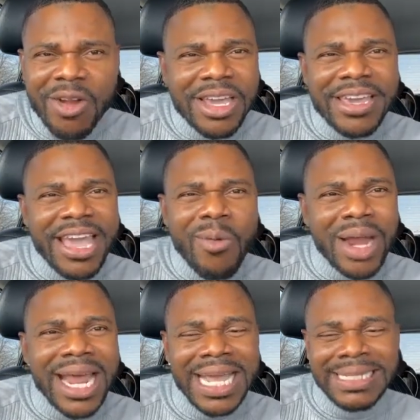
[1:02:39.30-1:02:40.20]
I don't
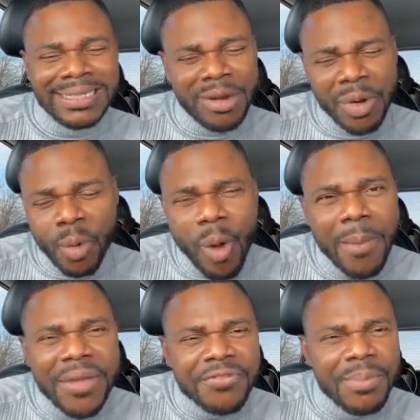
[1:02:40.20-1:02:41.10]
care whether it is a
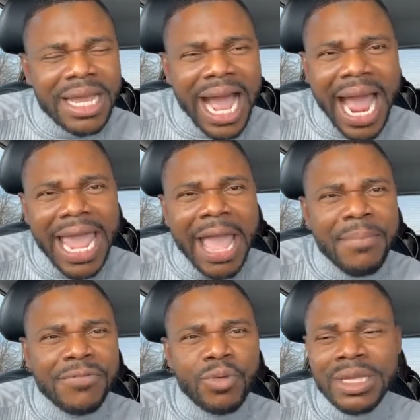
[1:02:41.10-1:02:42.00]
requirement from the
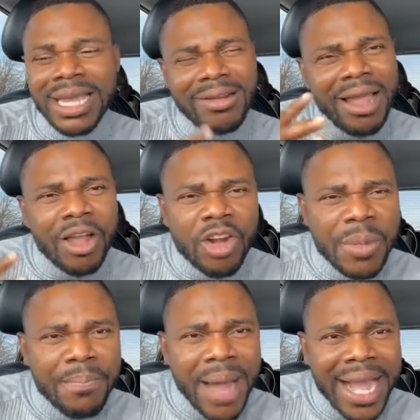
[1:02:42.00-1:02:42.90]
IMF to get our
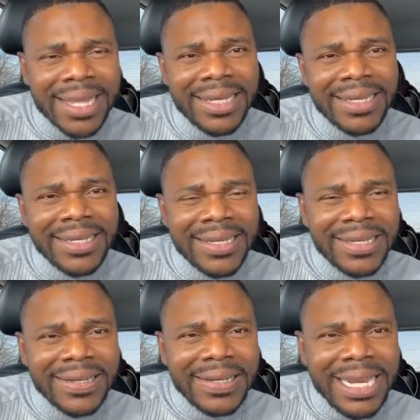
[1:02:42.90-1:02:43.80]
economy back.
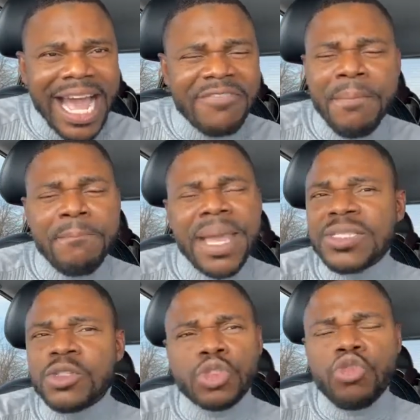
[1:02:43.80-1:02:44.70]
They have
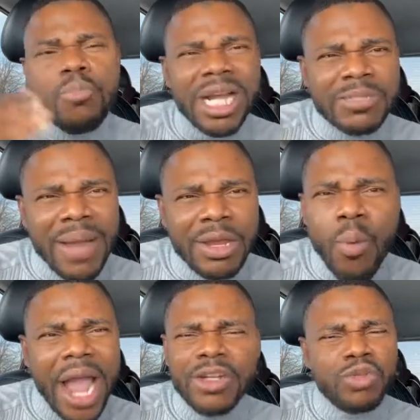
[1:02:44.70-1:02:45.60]
embezzled too much
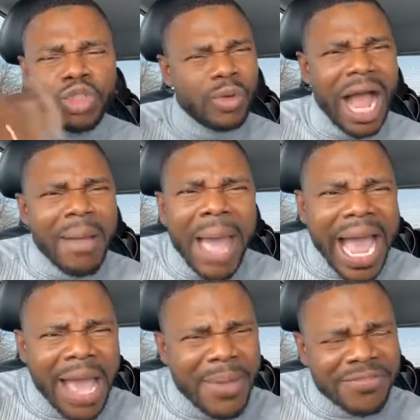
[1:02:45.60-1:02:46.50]
money. Why do, should
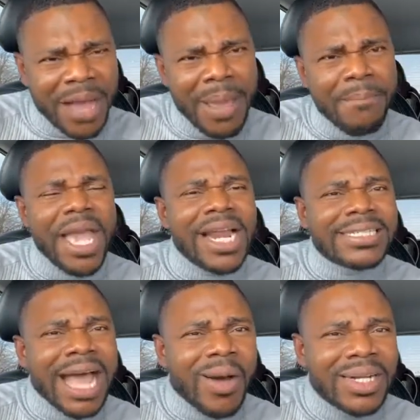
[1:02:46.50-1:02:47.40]
IMF come and
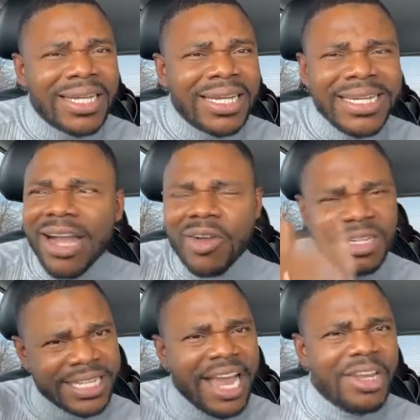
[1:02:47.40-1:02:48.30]
bail us out? They are
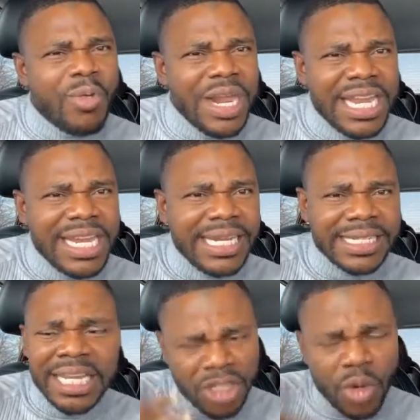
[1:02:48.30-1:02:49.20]
going to tell you we
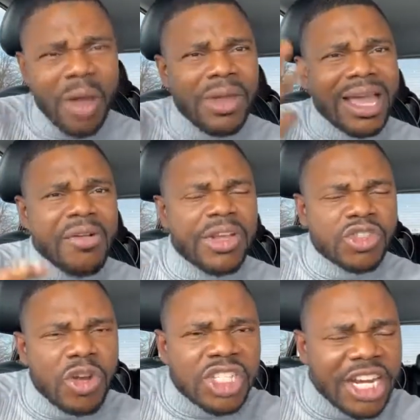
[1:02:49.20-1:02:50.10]
need this so that we can
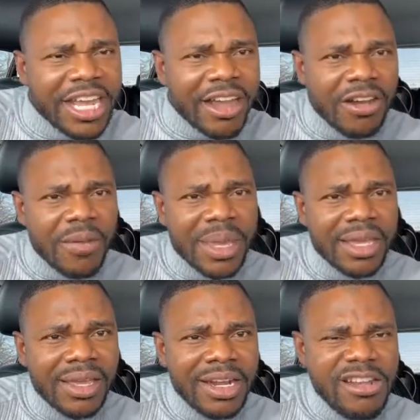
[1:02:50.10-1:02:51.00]
restructure the
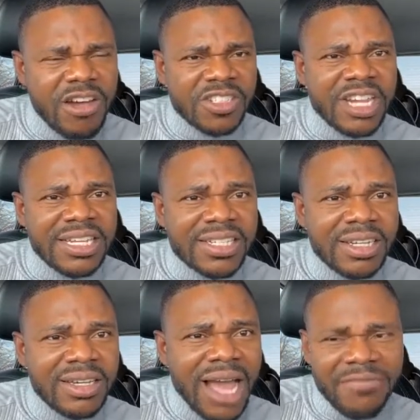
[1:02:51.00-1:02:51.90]
economy.
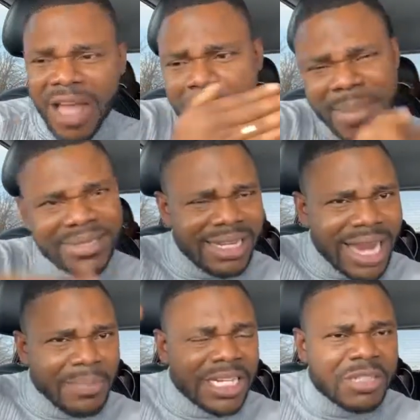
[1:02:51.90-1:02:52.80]
Nonsense. After
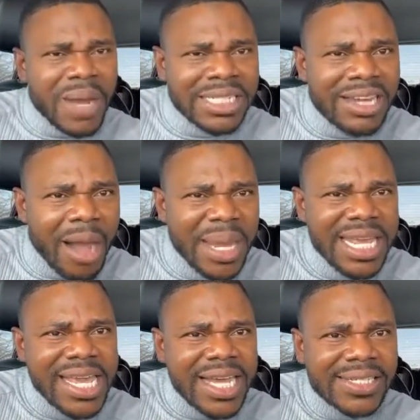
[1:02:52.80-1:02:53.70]
messing up this match in how
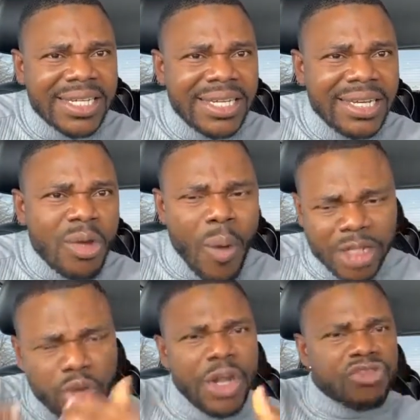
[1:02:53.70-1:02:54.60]
many years?
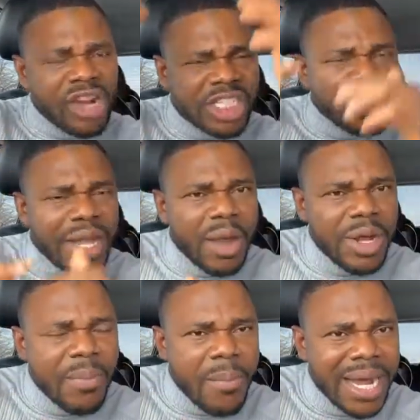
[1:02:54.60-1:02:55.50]
Why should we trust you
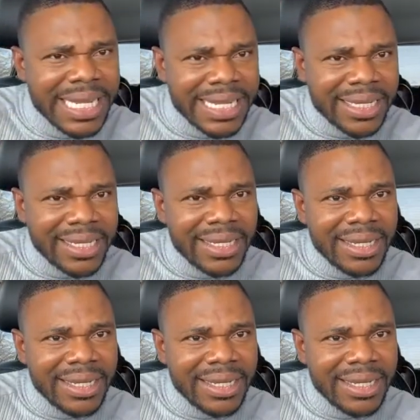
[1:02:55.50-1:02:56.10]
again with more money?